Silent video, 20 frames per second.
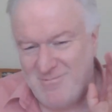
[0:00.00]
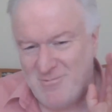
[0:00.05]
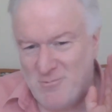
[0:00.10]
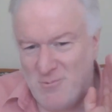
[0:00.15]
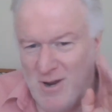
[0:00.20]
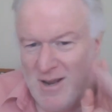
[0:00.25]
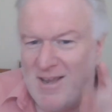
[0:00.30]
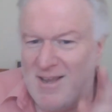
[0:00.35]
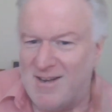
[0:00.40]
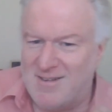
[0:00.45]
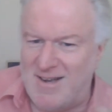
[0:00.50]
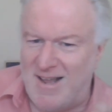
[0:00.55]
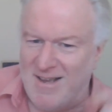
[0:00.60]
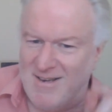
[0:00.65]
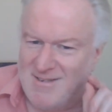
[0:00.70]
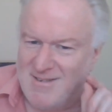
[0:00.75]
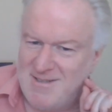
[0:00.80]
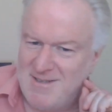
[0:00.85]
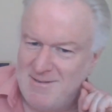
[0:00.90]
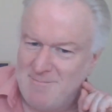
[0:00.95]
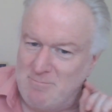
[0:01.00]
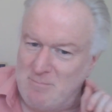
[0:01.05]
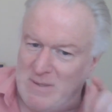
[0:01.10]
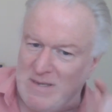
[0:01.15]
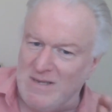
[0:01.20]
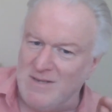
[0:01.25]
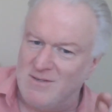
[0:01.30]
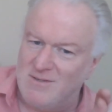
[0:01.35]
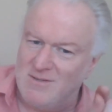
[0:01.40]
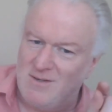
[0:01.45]
recognize that
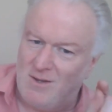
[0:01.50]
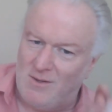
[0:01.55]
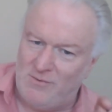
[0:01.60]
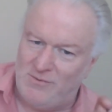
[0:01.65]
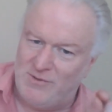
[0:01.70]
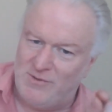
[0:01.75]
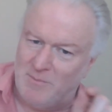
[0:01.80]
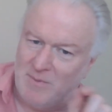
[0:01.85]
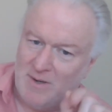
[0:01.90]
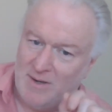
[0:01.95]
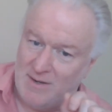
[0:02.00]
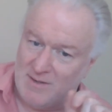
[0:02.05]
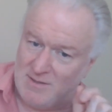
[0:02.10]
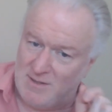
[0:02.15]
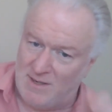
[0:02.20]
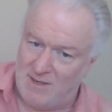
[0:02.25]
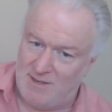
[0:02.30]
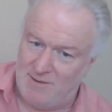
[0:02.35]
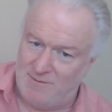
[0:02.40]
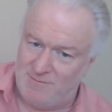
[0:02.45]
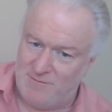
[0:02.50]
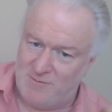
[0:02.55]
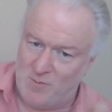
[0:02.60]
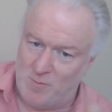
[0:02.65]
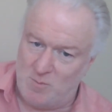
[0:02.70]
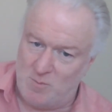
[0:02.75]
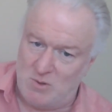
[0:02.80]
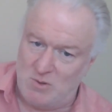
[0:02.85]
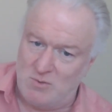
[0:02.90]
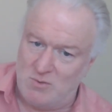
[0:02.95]
peace ultimately is a gift
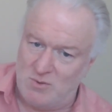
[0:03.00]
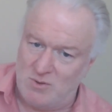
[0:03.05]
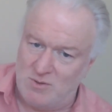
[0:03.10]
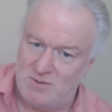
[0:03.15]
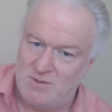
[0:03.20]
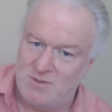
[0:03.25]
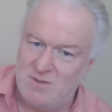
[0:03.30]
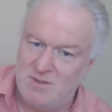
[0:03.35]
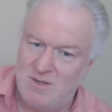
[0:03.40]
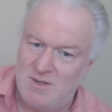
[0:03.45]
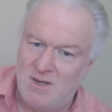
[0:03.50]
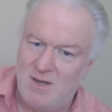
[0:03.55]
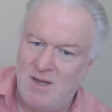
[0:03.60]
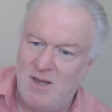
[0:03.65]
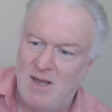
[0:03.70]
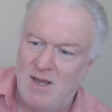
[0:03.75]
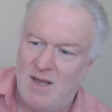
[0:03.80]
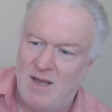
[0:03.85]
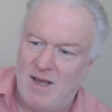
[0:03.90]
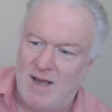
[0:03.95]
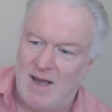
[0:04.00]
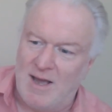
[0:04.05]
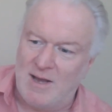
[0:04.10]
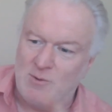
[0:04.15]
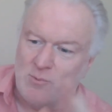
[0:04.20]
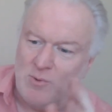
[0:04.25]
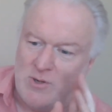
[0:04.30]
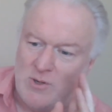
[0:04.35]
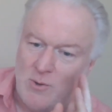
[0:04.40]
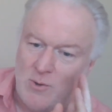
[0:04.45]
from God.
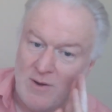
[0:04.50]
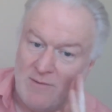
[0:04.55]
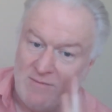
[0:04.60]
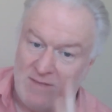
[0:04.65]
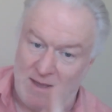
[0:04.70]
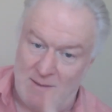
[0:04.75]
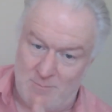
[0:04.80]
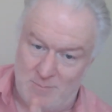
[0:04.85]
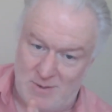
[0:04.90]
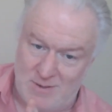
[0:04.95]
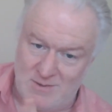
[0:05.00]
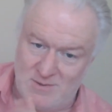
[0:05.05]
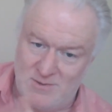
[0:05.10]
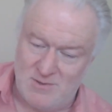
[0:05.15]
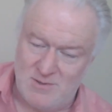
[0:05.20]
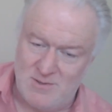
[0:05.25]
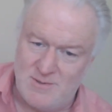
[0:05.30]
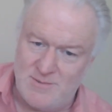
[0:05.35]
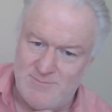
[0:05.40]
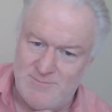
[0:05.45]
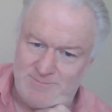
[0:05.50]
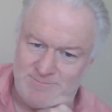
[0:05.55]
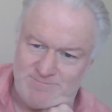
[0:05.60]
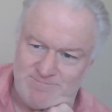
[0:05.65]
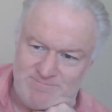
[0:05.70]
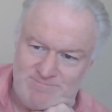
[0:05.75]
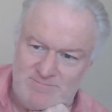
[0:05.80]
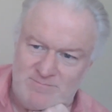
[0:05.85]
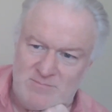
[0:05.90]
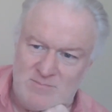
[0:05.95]
And when you have that peace,
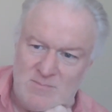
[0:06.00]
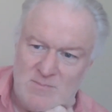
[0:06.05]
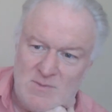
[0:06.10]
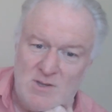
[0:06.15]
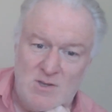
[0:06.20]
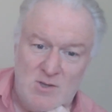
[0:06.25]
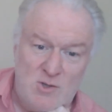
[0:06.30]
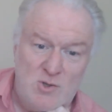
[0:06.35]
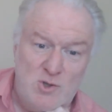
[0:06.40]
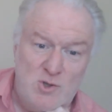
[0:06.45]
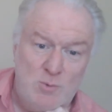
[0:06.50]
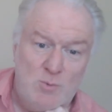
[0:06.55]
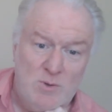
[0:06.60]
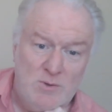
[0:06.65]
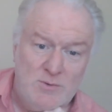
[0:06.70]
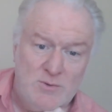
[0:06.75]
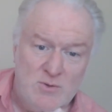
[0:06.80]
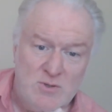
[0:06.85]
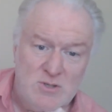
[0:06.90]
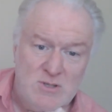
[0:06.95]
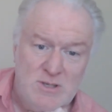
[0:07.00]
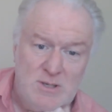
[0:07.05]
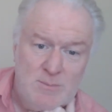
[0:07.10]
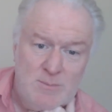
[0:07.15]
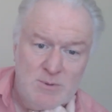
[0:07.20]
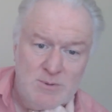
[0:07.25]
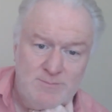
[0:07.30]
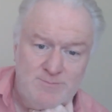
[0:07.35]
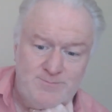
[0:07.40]
you will not sleep.